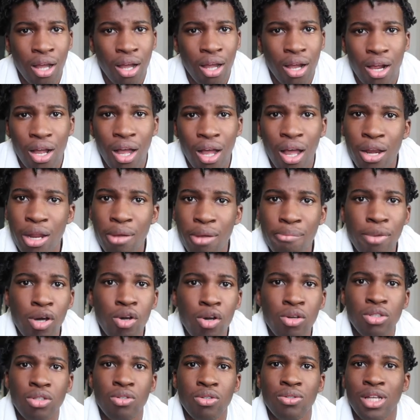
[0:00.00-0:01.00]
Call them
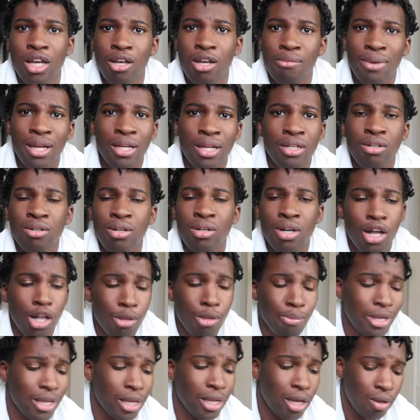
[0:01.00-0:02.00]
bozos out, man. Don't call
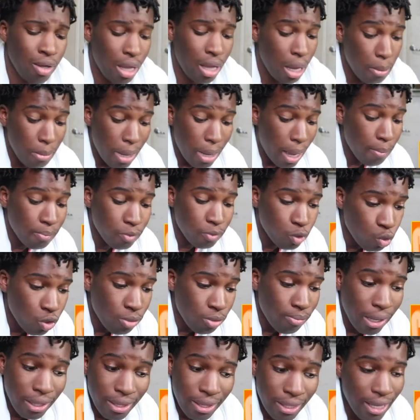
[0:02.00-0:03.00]
me out. I'm doing
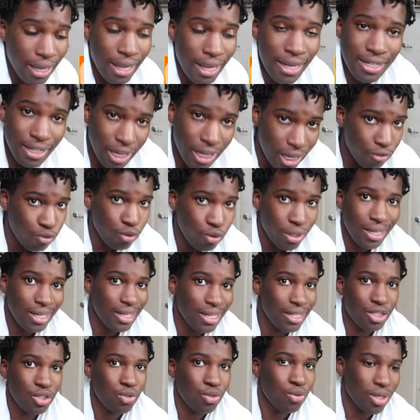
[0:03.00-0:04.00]
my thing, and Dave really
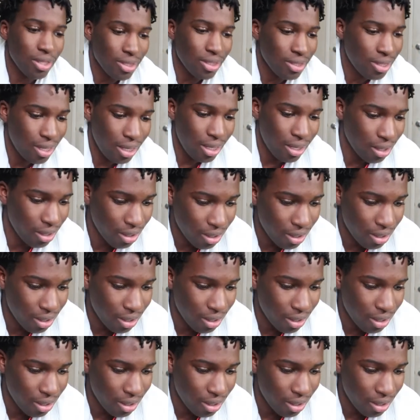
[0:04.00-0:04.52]
is doing his thing.